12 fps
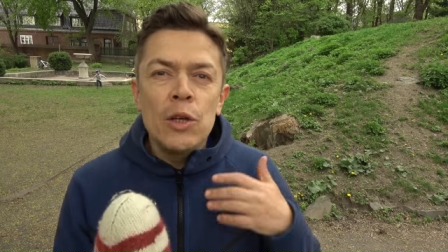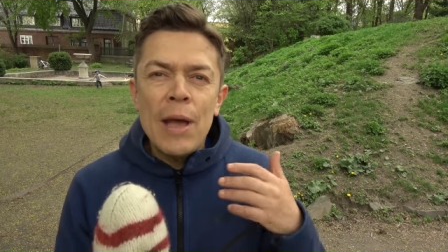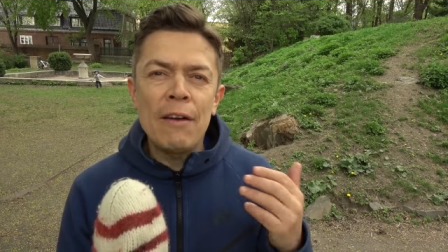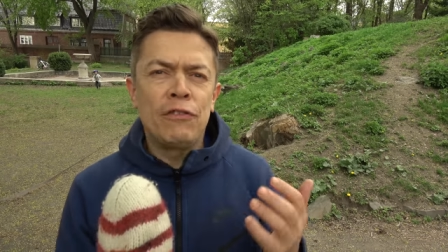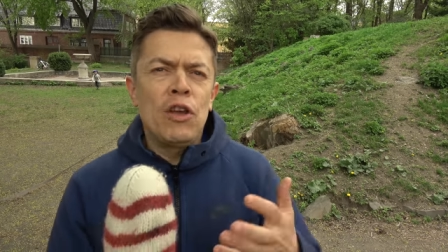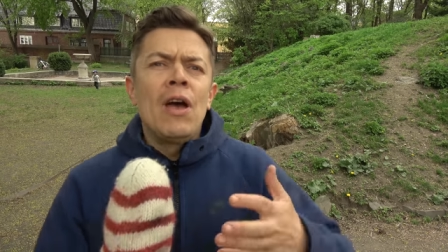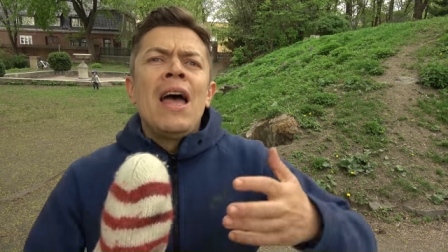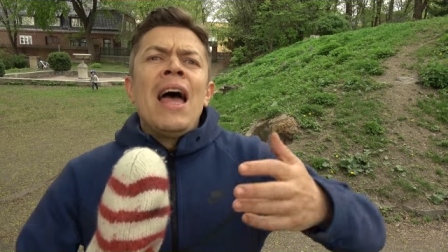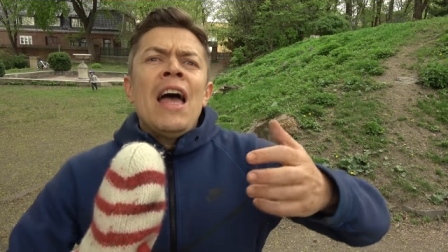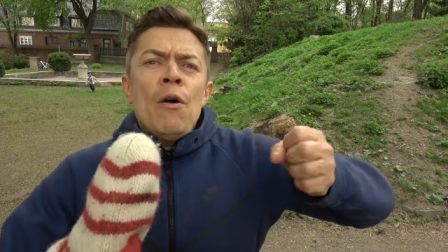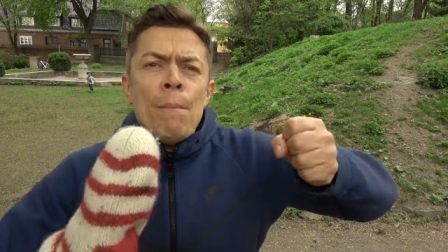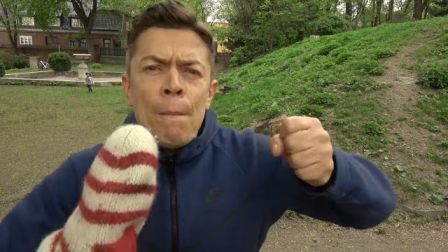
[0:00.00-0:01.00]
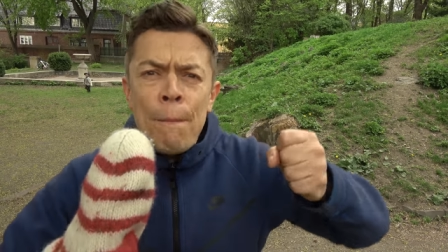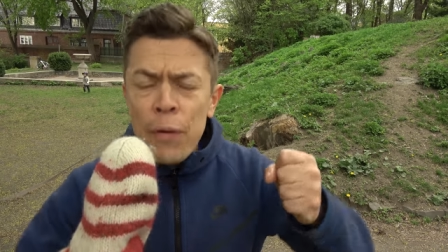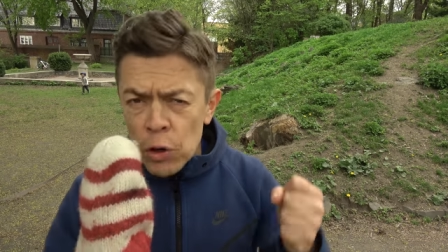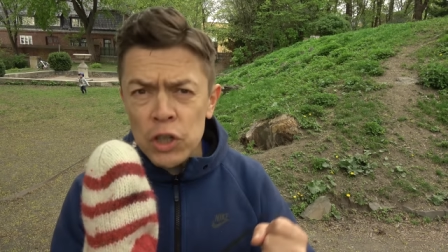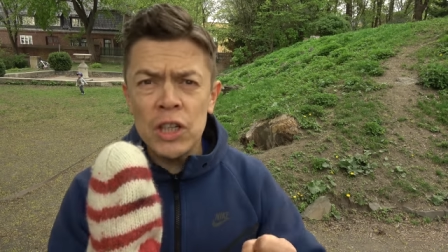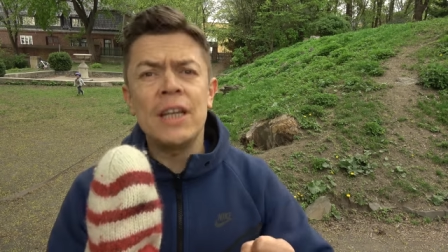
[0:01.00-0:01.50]
You have to
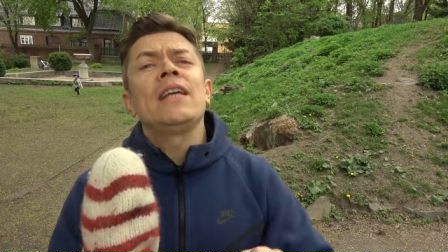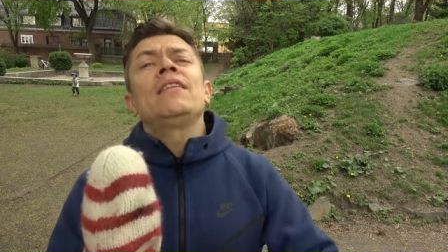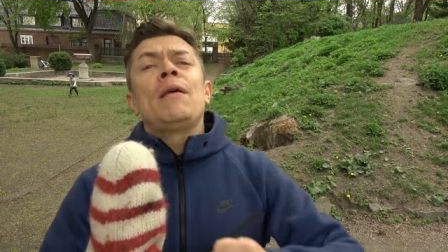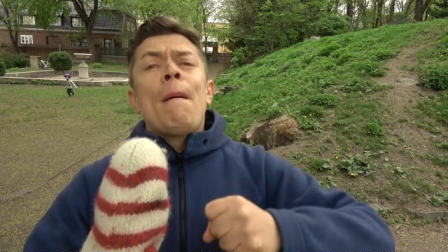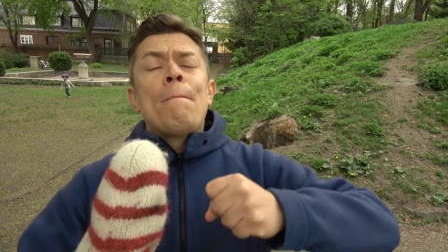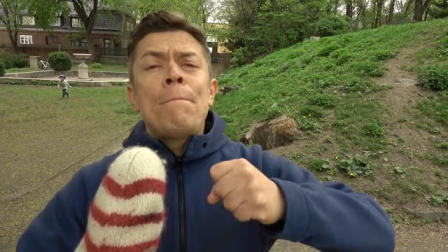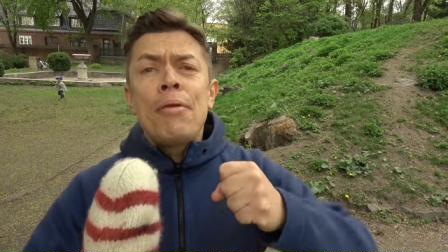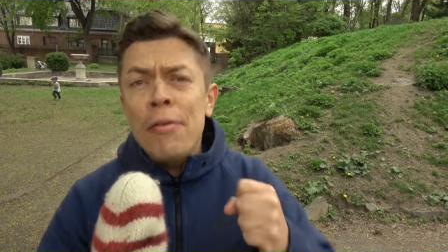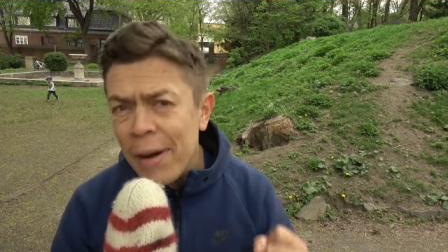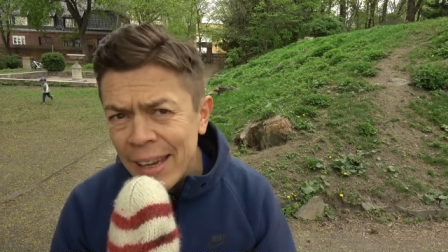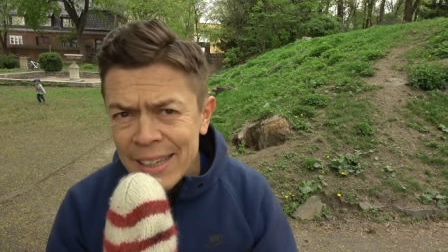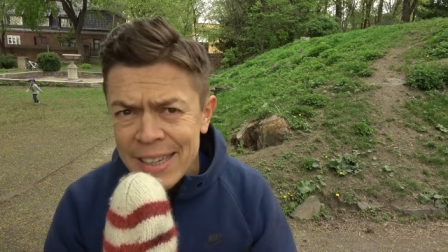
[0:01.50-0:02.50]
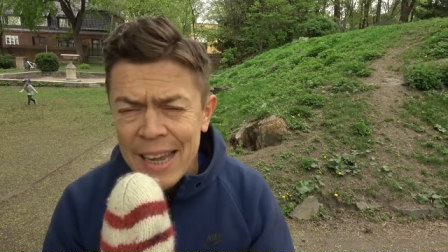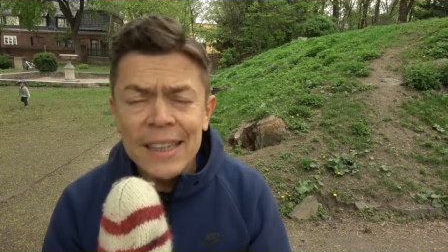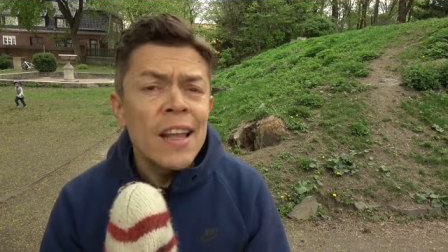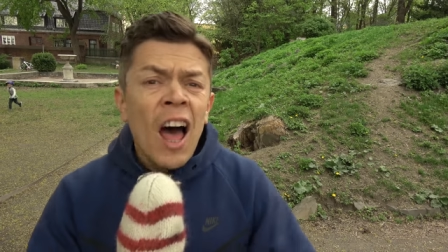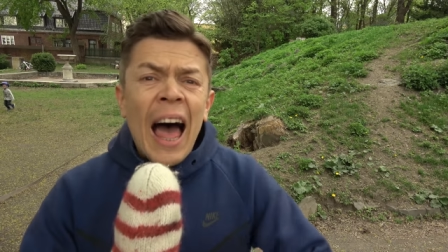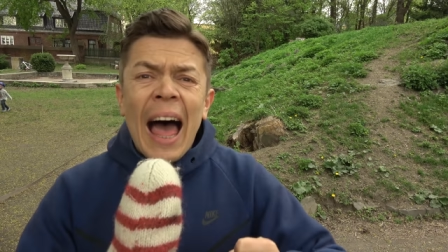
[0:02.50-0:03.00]
push it, press
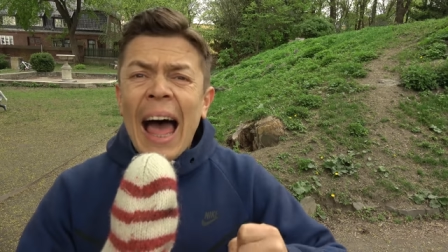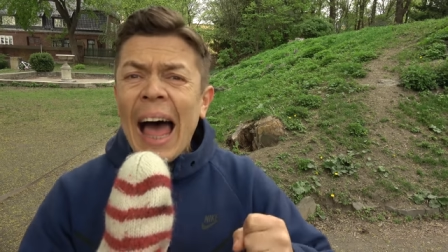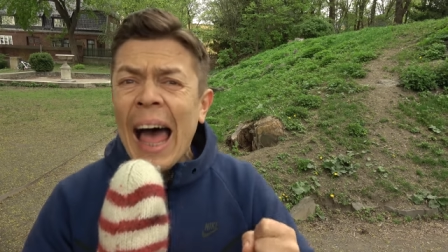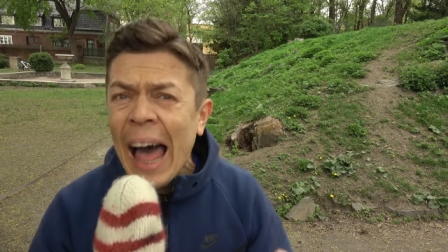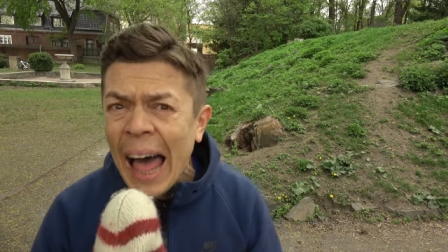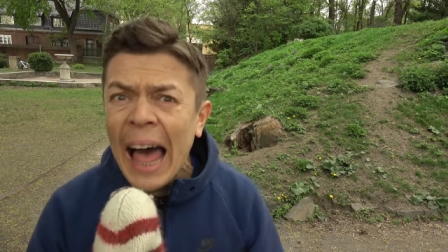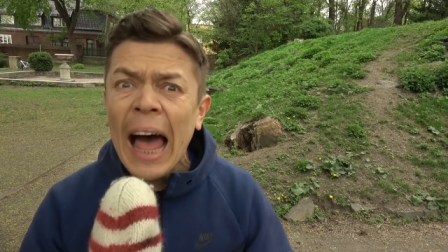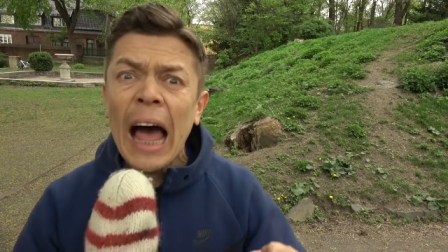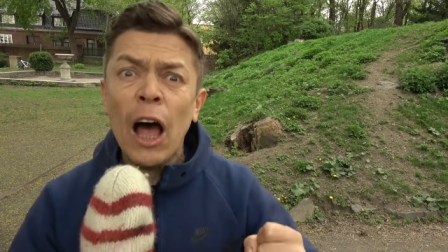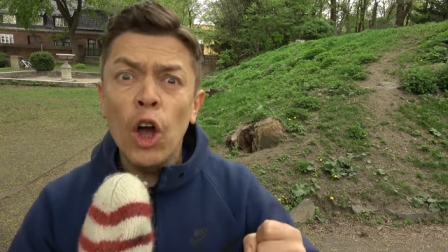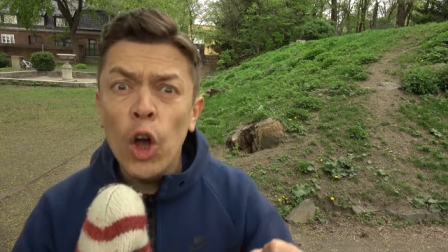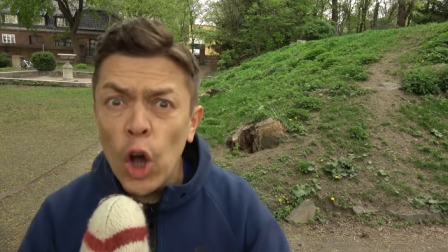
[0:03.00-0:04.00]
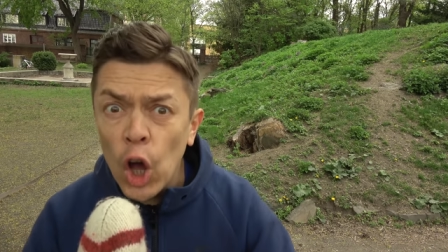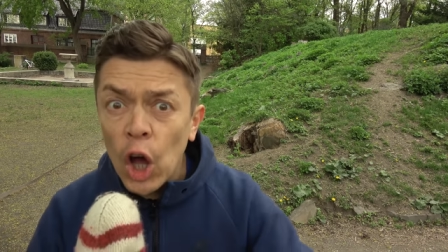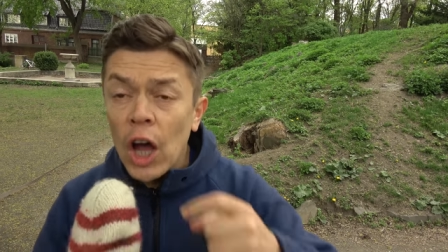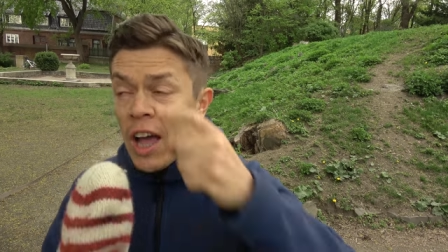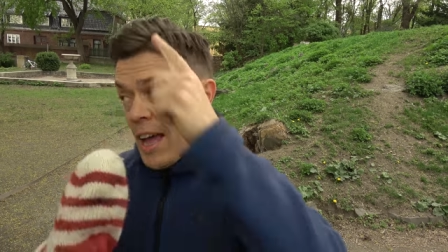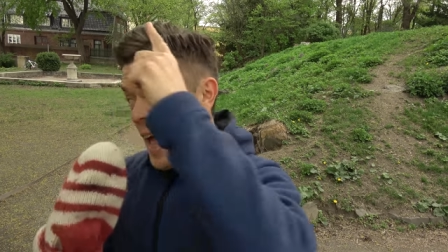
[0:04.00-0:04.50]
it, ah,
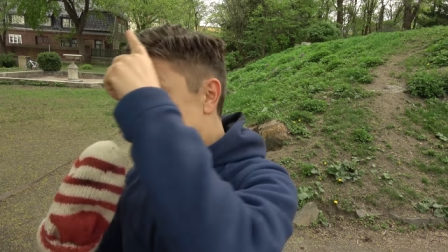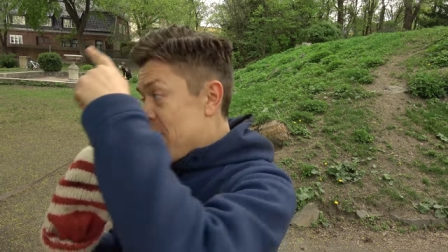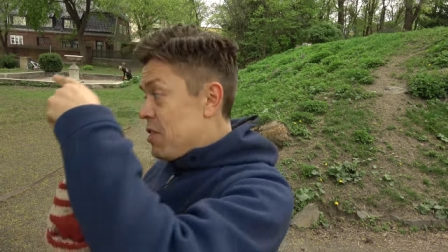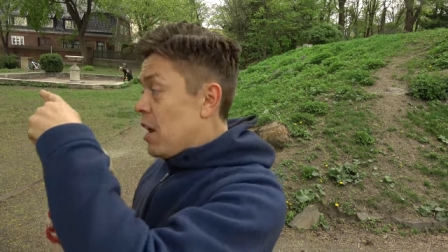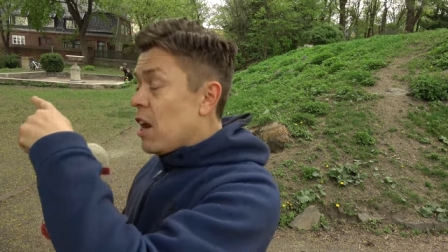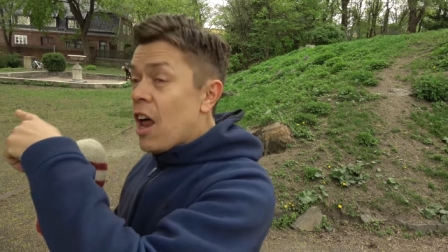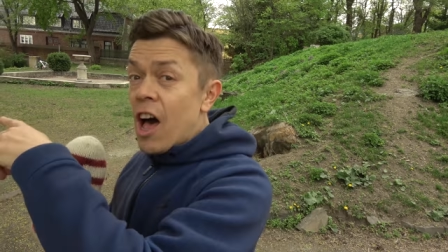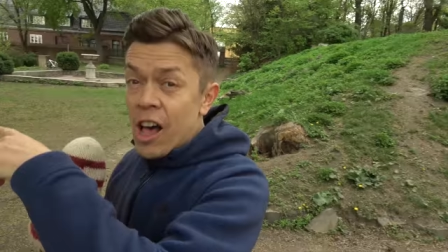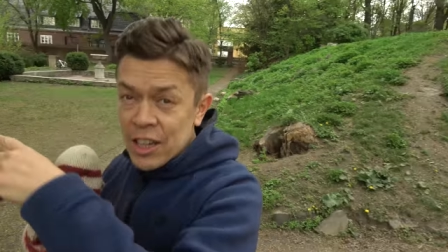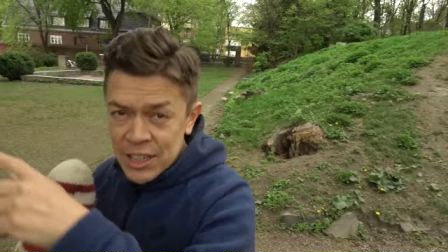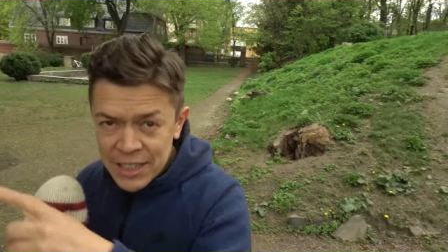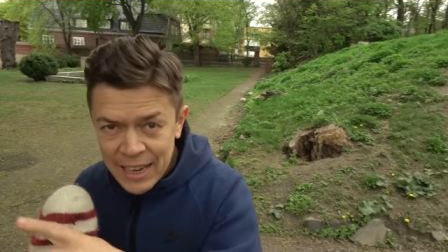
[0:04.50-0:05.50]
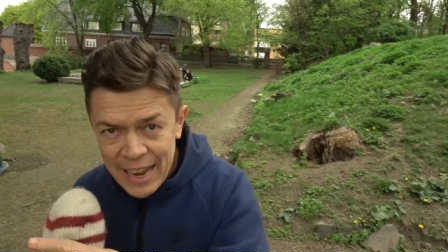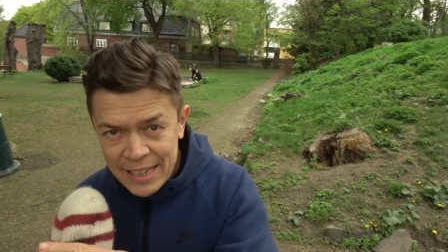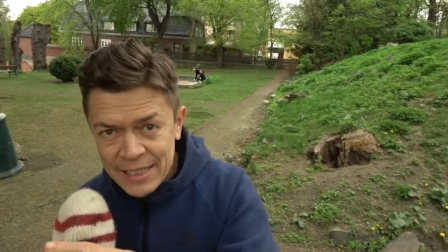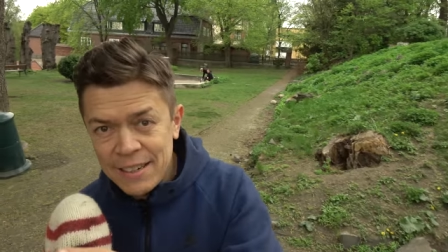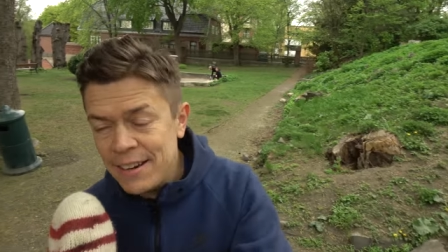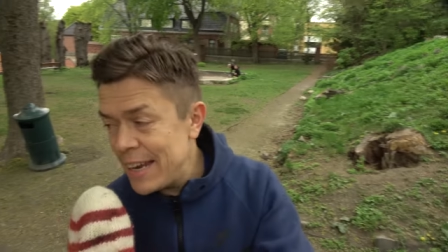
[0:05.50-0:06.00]
uh. And the last
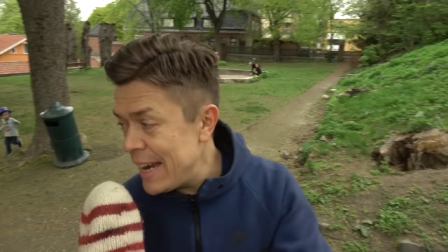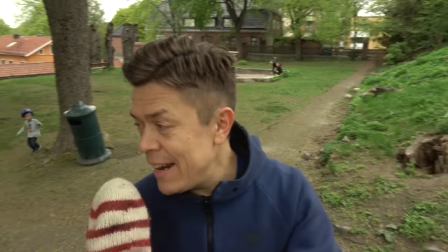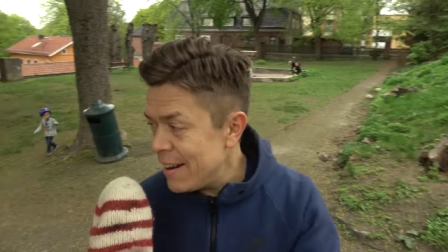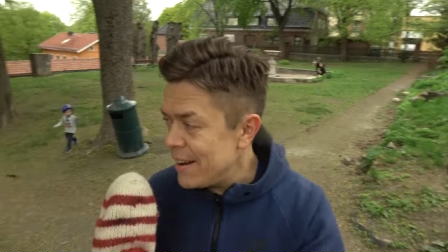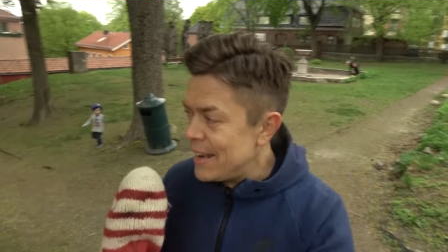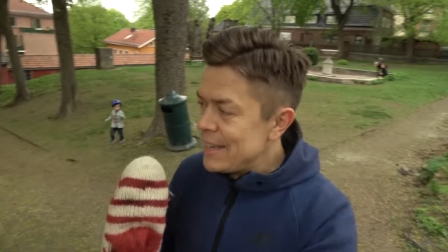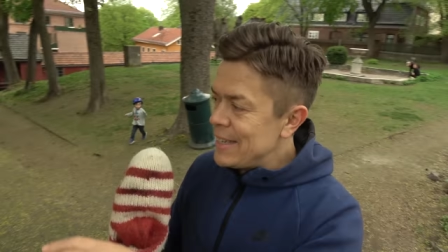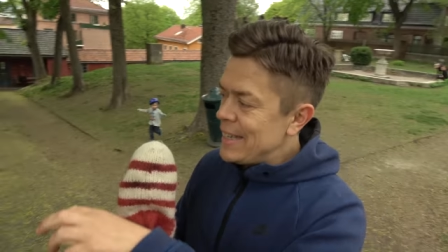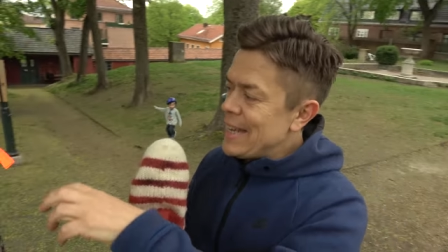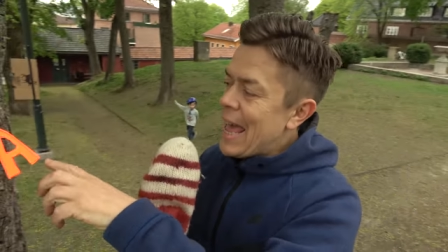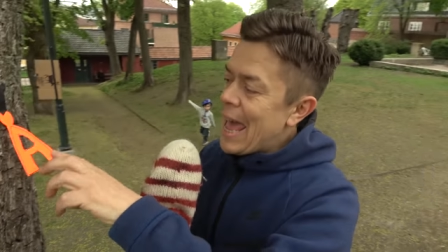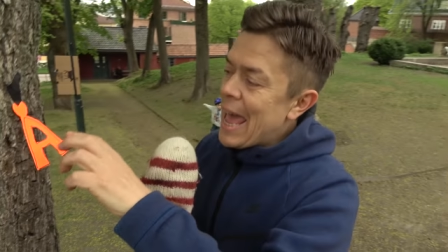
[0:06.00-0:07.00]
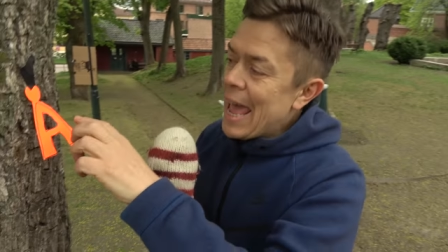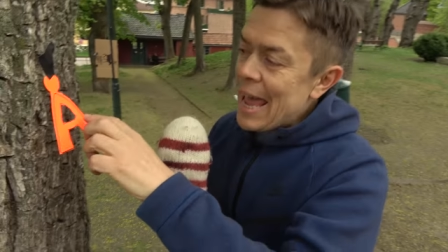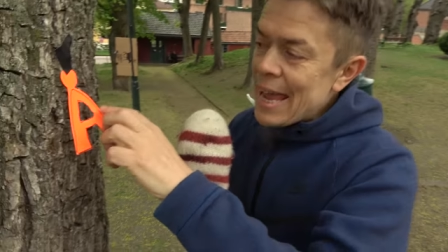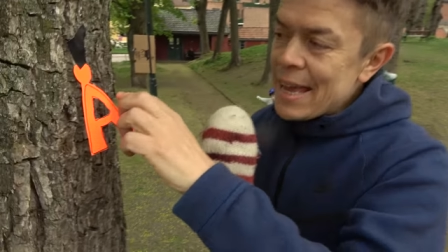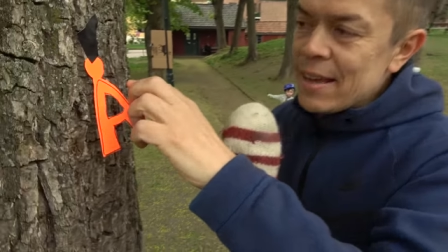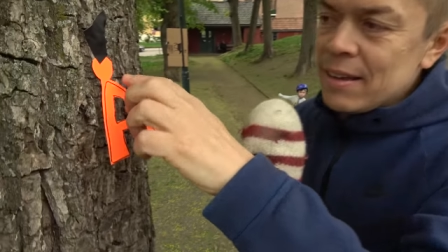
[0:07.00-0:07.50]
letter here is the
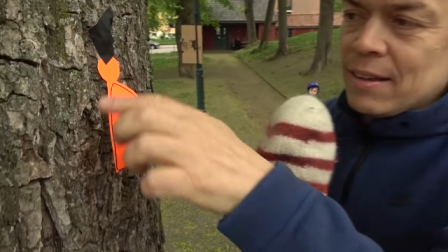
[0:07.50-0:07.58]
A.